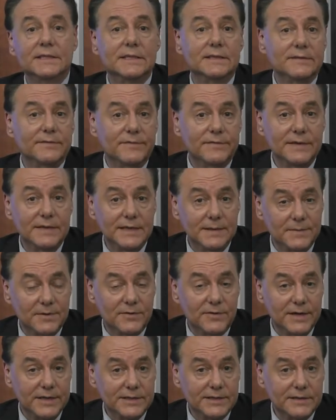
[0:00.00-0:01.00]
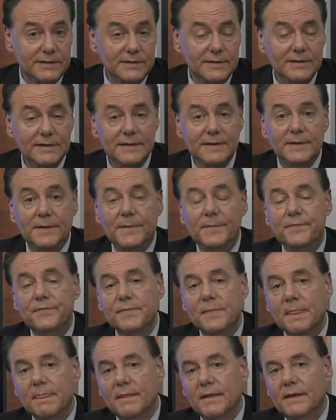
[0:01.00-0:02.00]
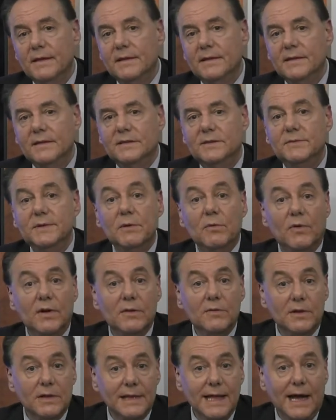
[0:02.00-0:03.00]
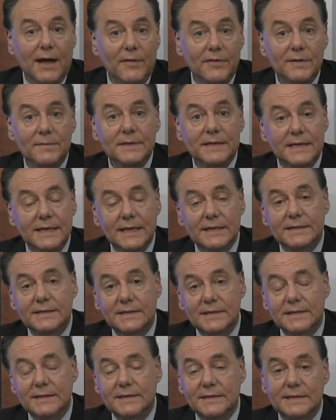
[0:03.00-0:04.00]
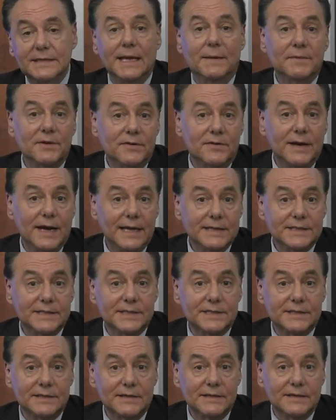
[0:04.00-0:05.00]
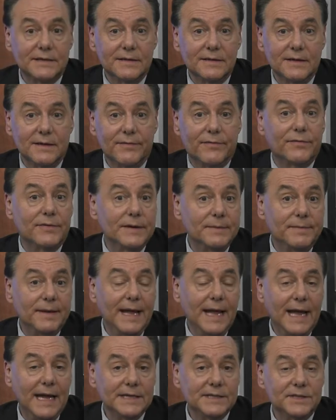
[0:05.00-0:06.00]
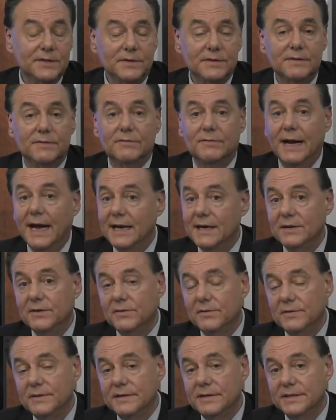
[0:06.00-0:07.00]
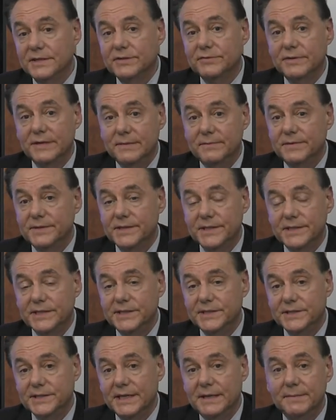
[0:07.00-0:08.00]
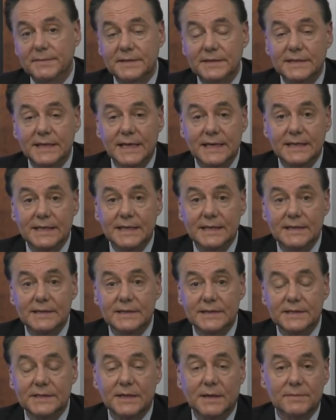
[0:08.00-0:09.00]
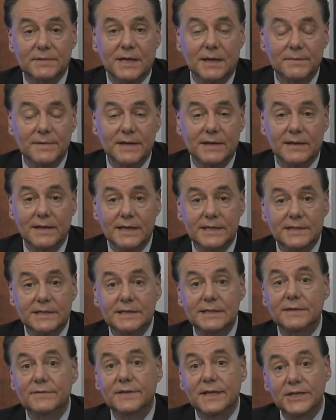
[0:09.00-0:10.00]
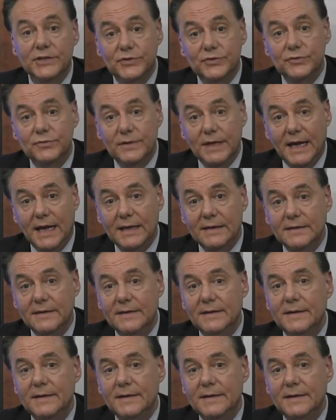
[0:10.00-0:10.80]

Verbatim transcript: in, in immigration? Do we want to allow them to get to the Democrats uh, a free pass on the radical and extreme positions they've been taking in this upcoming election if they do that?